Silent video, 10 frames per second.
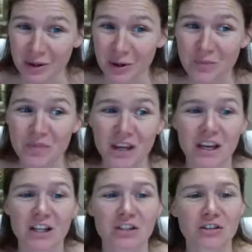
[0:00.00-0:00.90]
you.
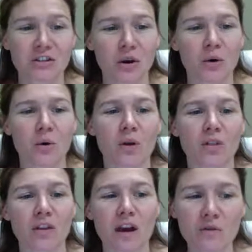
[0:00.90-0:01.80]
So
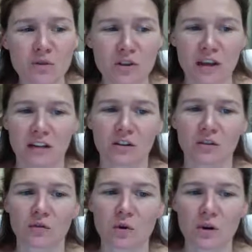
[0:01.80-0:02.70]
the other thing I look
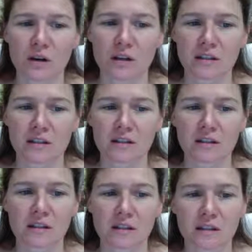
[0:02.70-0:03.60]
for is
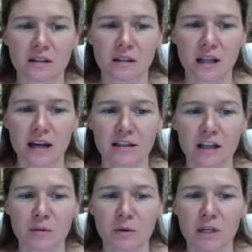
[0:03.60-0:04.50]
the last
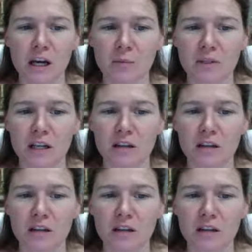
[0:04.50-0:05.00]
time it was updated,